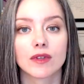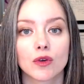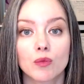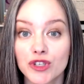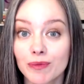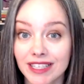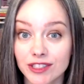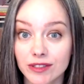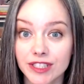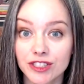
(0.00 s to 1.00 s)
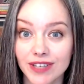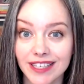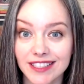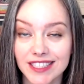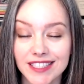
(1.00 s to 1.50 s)
When you master these
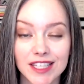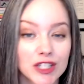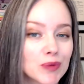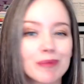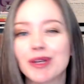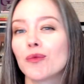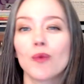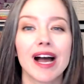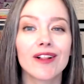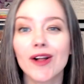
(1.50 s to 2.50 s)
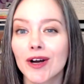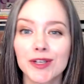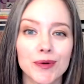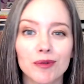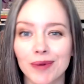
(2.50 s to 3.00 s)
strategies, you will be well on
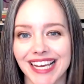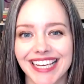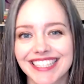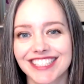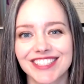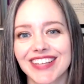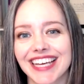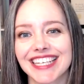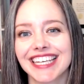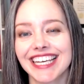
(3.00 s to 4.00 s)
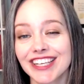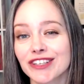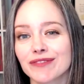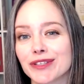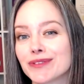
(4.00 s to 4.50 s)
your way to landing
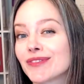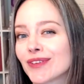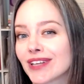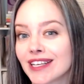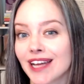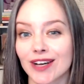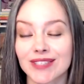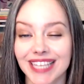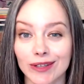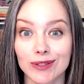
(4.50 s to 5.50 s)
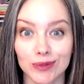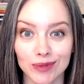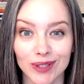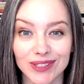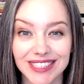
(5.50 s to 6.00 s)
interviews for in-house counsel roles.